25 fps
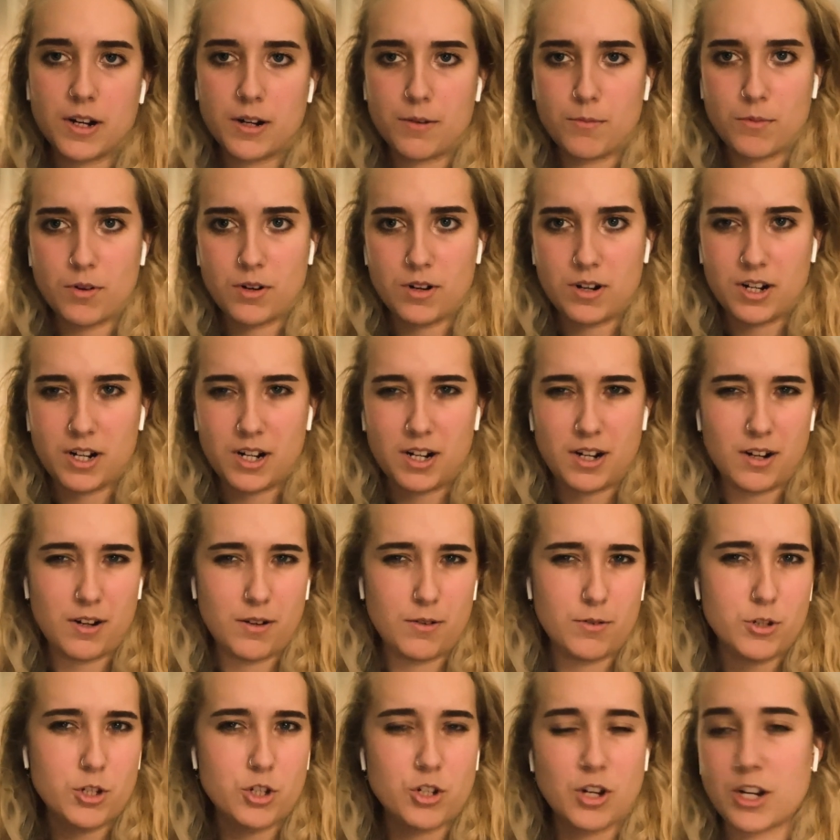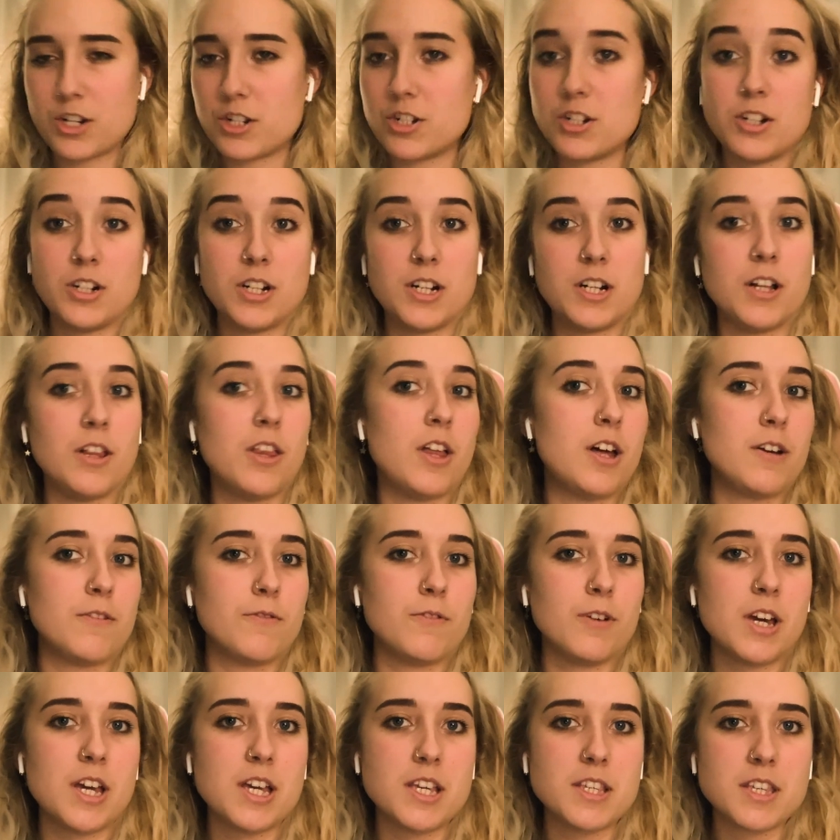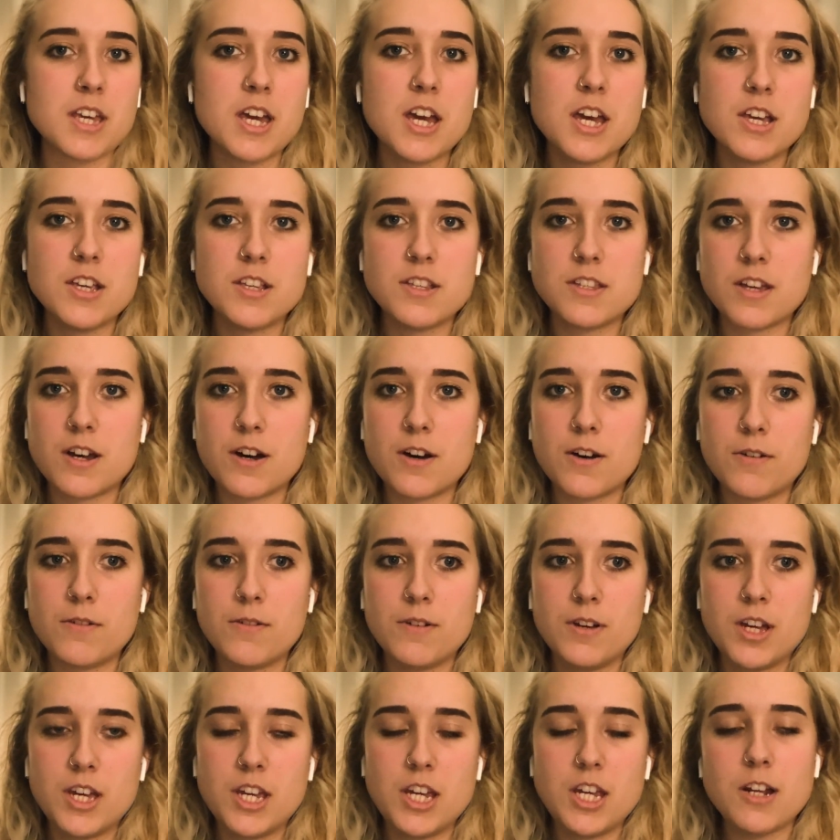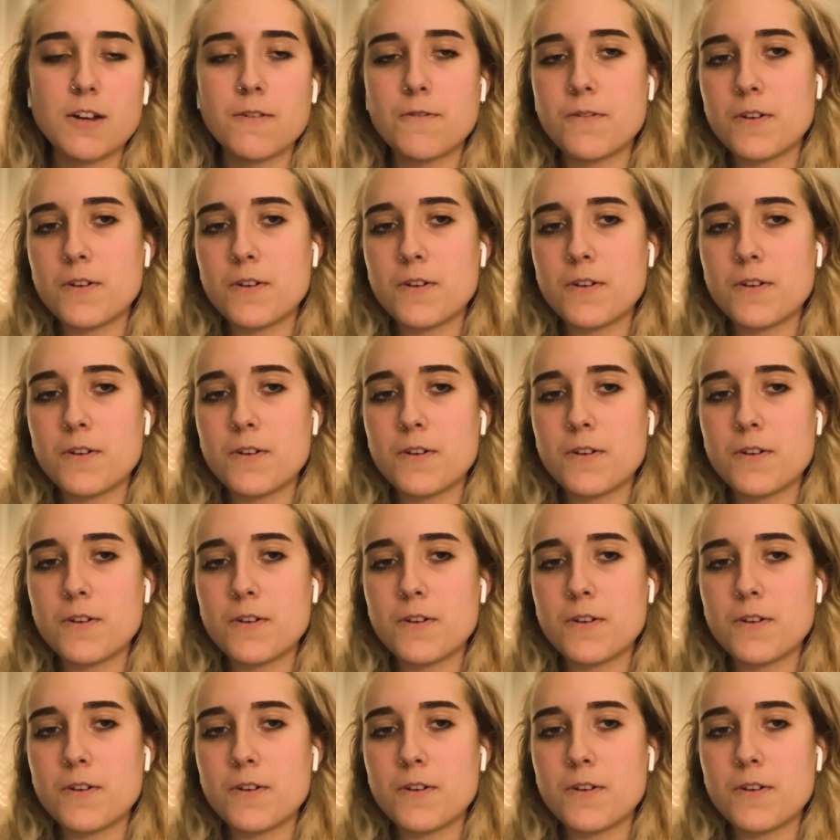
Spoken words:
more structured in a lot of ways. So, you know, for